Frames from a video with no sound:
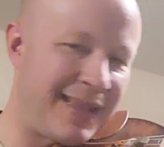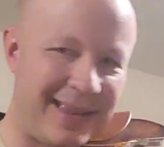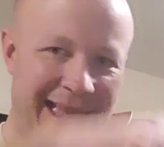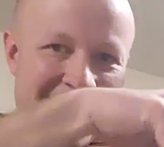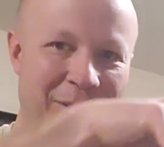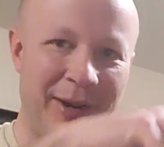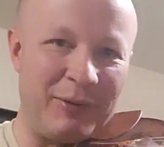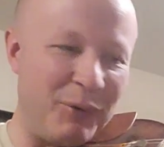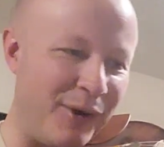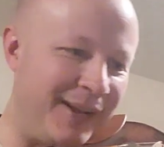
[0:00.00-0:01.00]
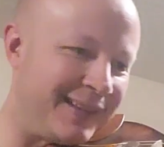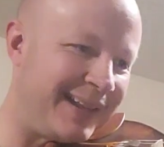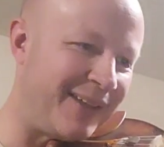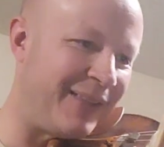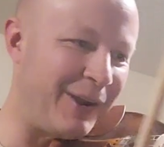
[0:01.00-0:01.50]
Yeah, I don't even know where it is
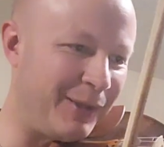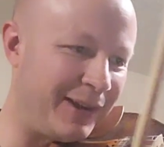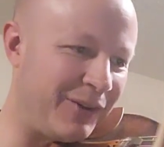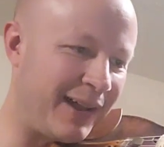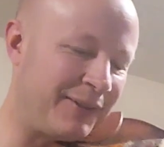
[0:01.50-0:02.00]
down there, and then you have